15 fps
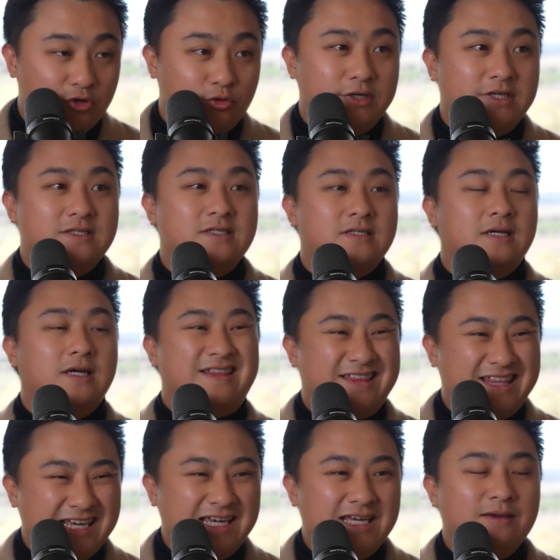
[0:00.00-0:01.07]
who is
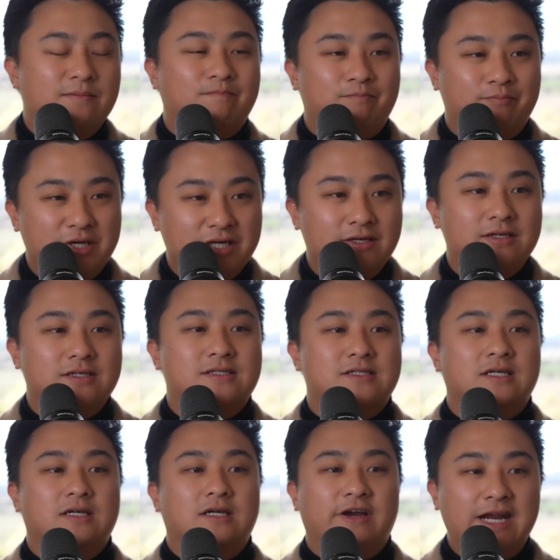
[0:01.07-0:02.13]
the
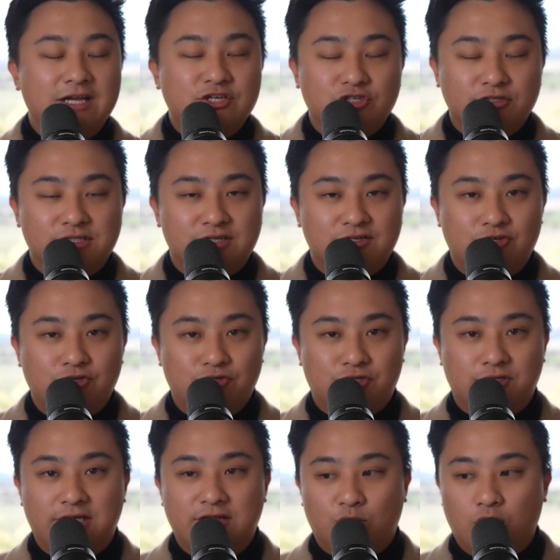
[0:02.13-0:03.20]
biggest financial
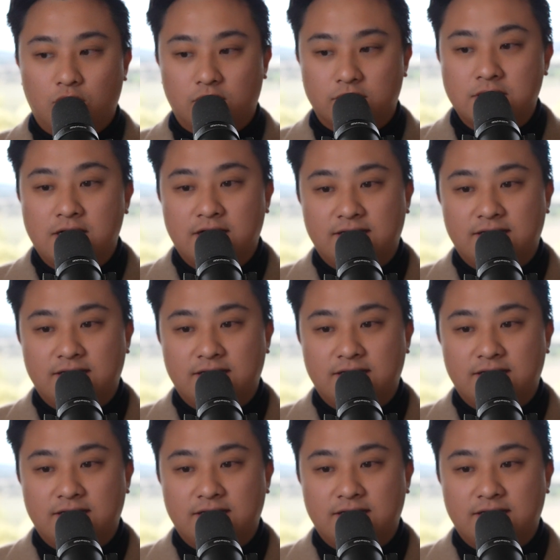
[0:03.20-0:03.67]
institution in the world,